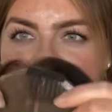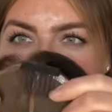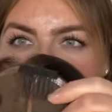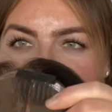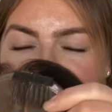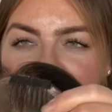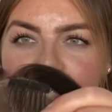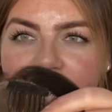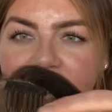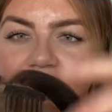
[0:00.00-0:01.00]
it away
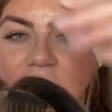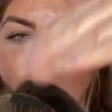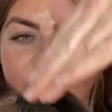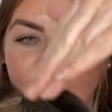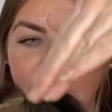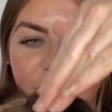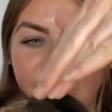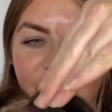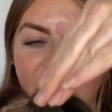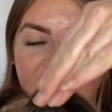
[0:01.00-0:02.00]
from me with the
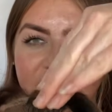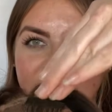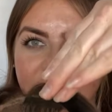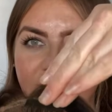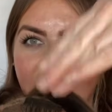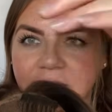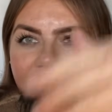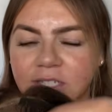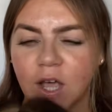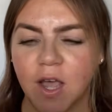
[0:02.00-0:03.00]
front at the
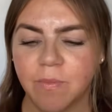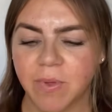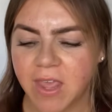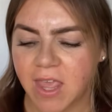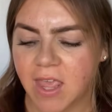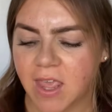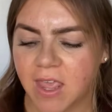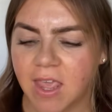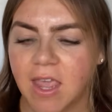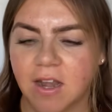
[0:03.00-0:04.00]
top,
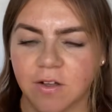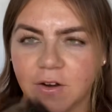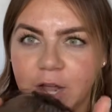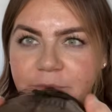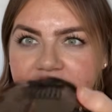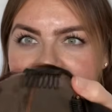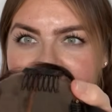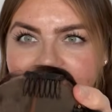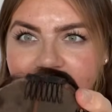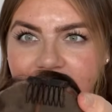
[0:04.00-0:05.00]
and I'll grab it like
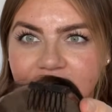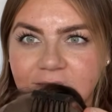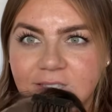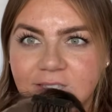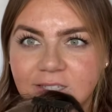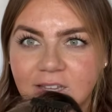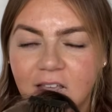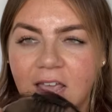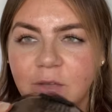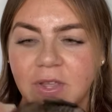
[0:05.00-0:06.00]
this.
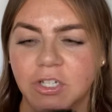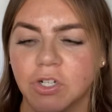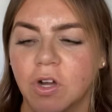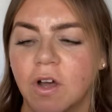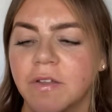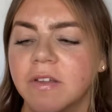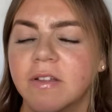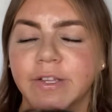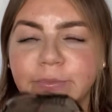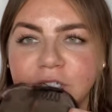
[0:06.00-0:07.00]
I make sure all the
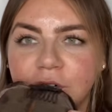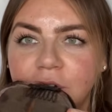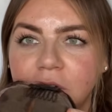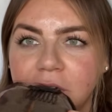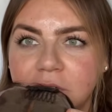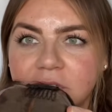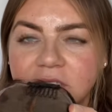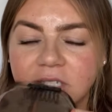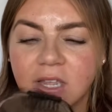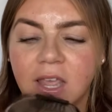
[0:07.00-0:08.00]
clips are
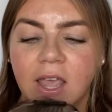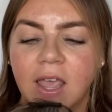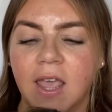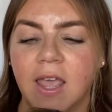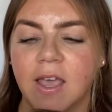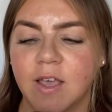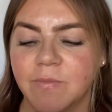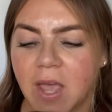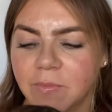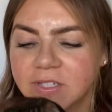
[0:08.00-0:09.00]
closed.
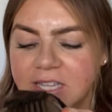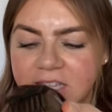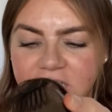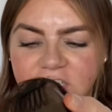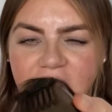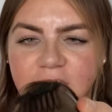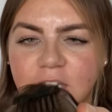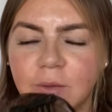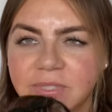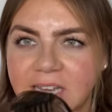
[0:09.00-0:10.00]
I'm using the Enchant
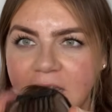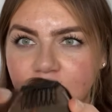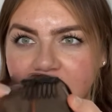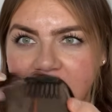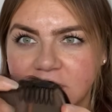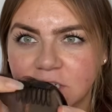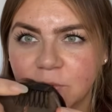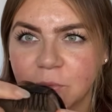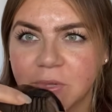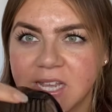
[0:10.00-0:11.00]
Top today, but I actually
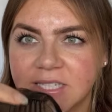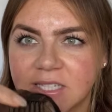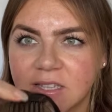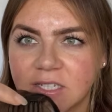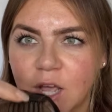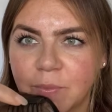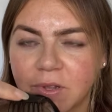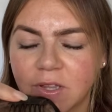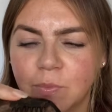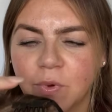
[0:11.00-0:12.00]
replaced the top
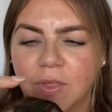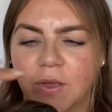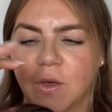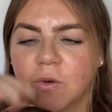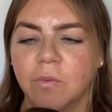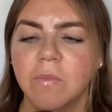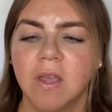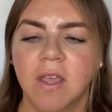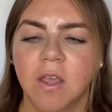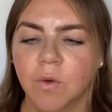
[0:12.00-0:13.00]
clip with a comb,
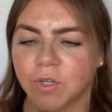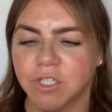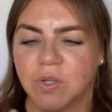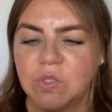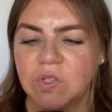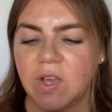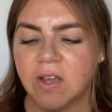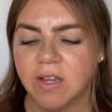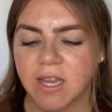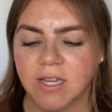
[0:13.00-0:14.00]
which you can do that
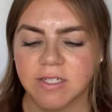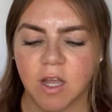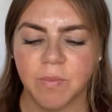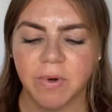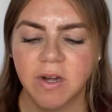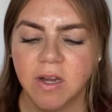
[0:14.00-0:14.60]
on any topper.